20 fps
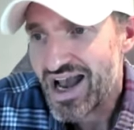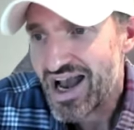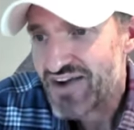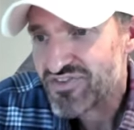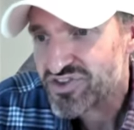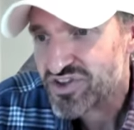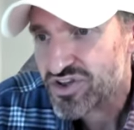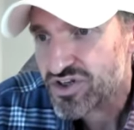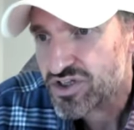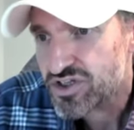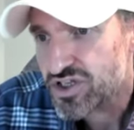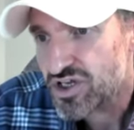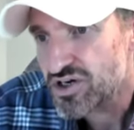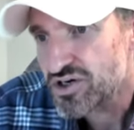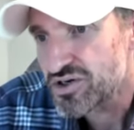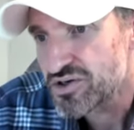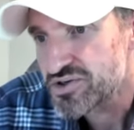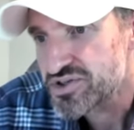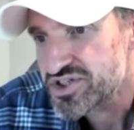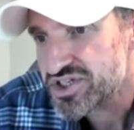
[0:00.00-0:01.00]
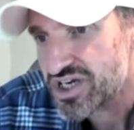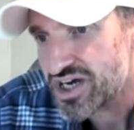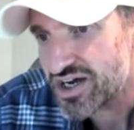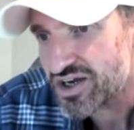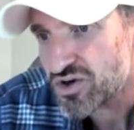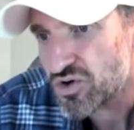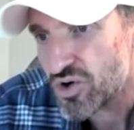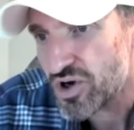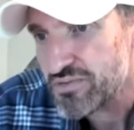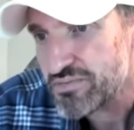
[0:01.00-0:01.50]
after the close, uh,
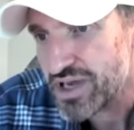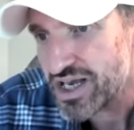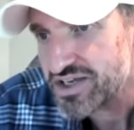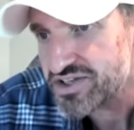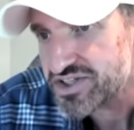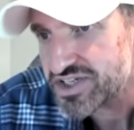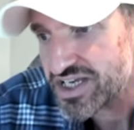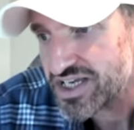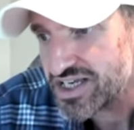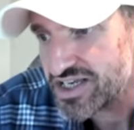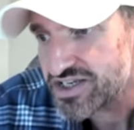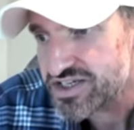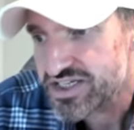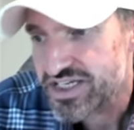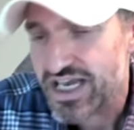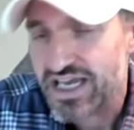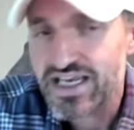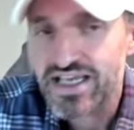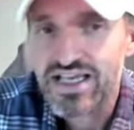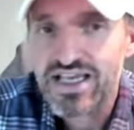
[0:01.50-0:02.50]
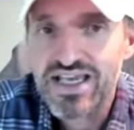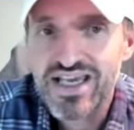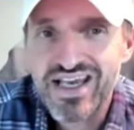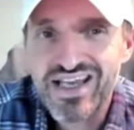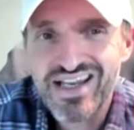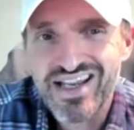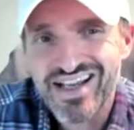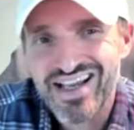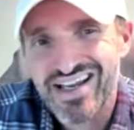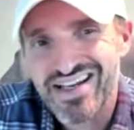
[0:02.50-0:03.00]
Coinbase is getting
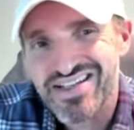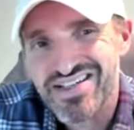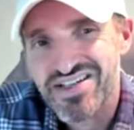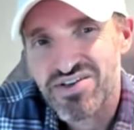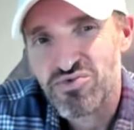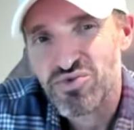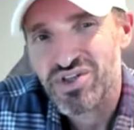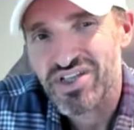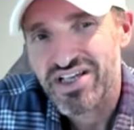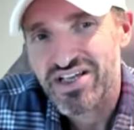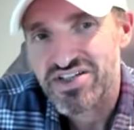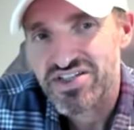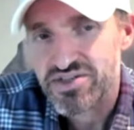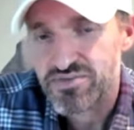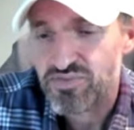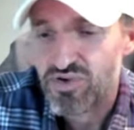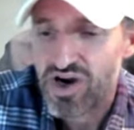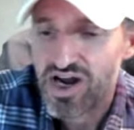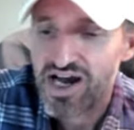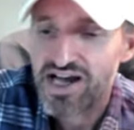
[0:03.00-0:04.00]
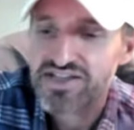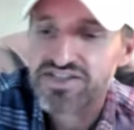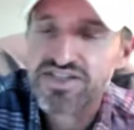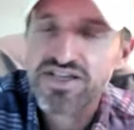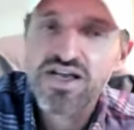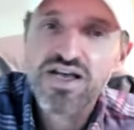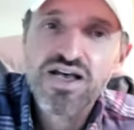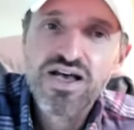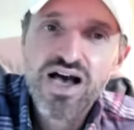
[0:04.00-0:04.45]
hit again. Is it really a surprise?